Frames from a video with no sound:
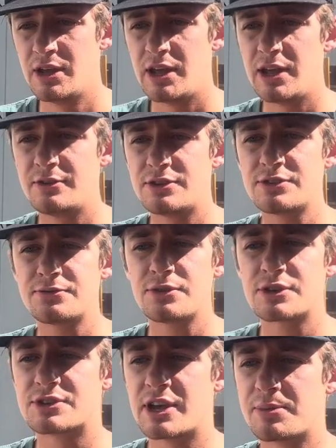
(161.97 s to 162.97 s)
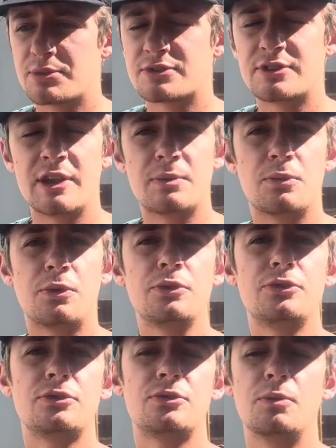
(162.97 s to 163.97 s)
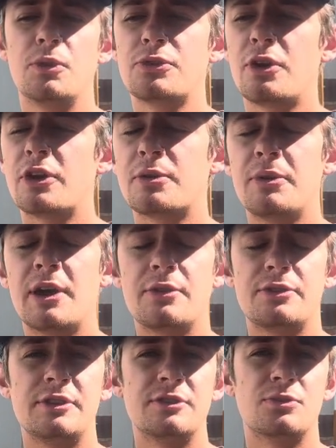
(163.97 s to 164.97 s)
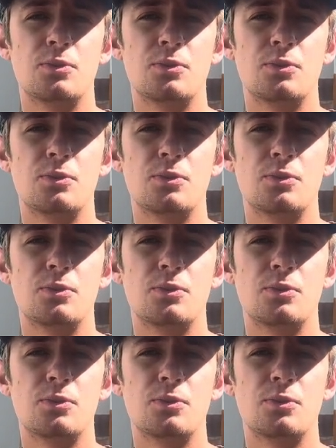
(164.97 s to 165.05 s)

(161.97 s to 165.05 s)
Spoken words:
And just for example's sake, we'll talk about this